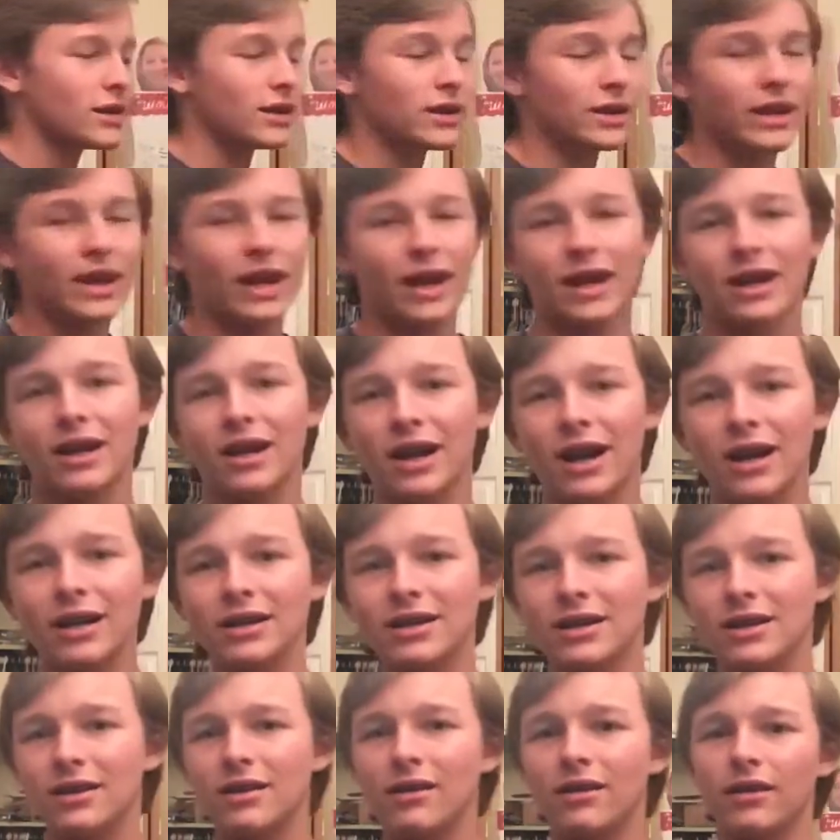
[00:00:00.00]

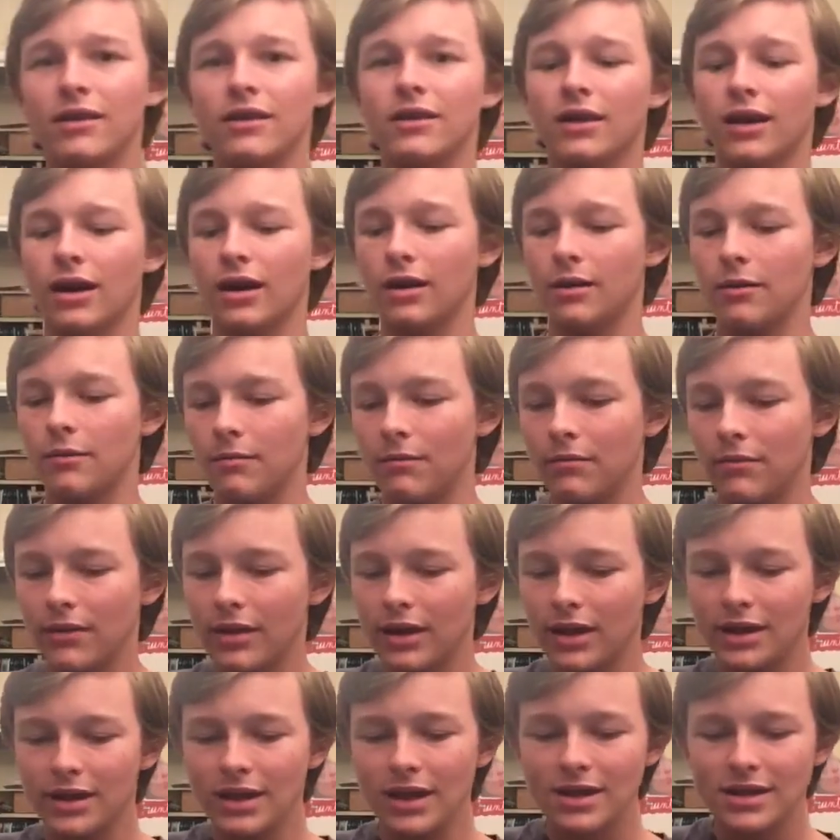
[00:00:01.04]
didn't,
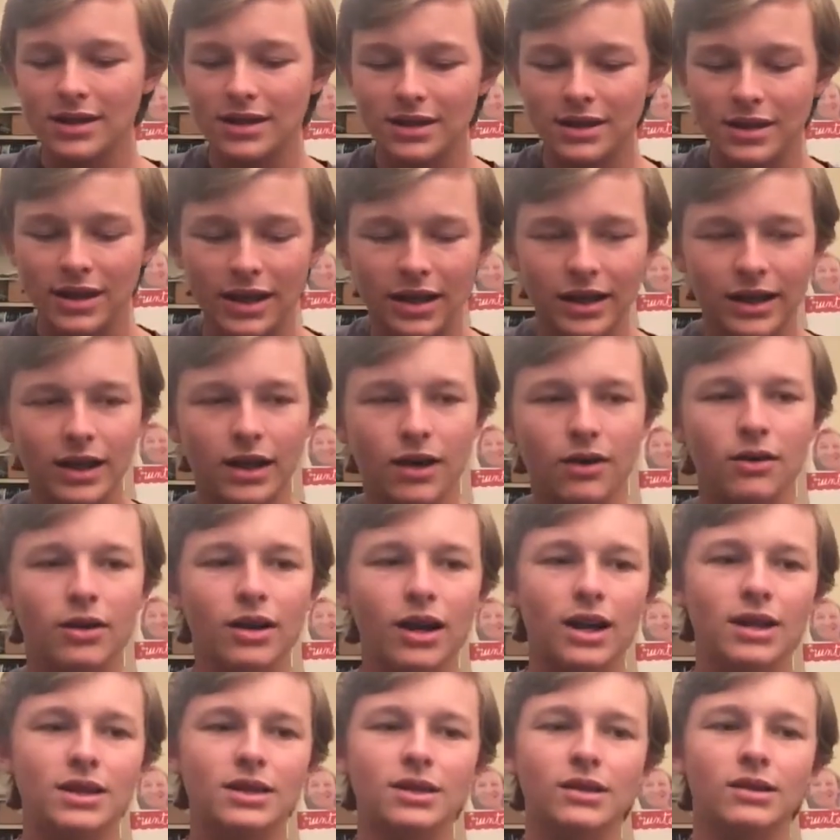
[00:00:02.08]
it doesn't say, you know,
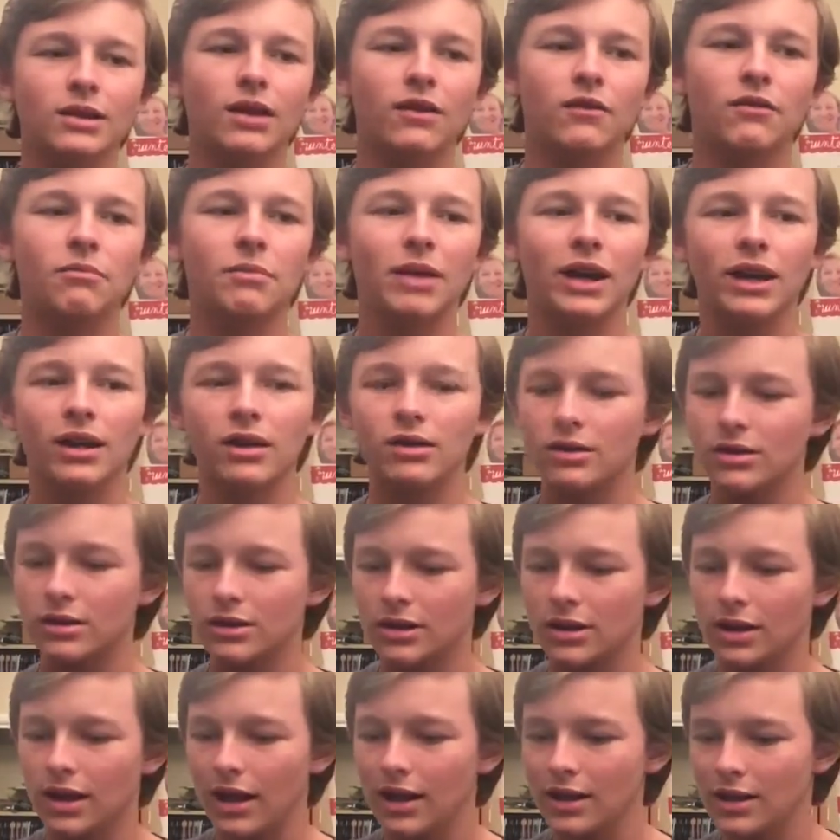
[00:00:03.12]
God so loved
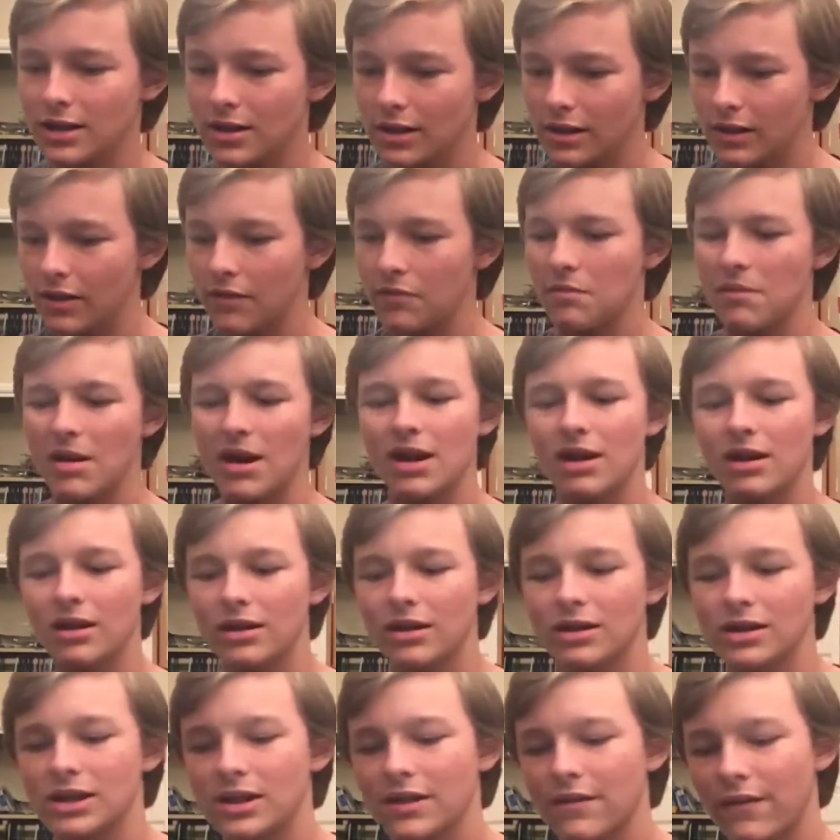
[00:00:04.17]
Michael. God so loved Michael
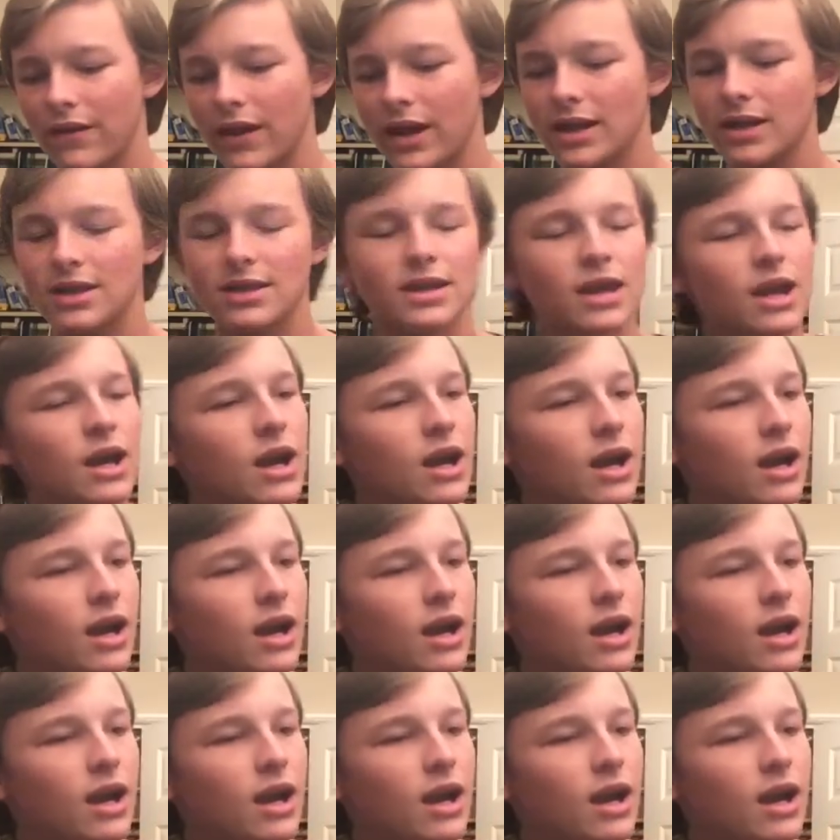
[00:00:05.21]
and his friends.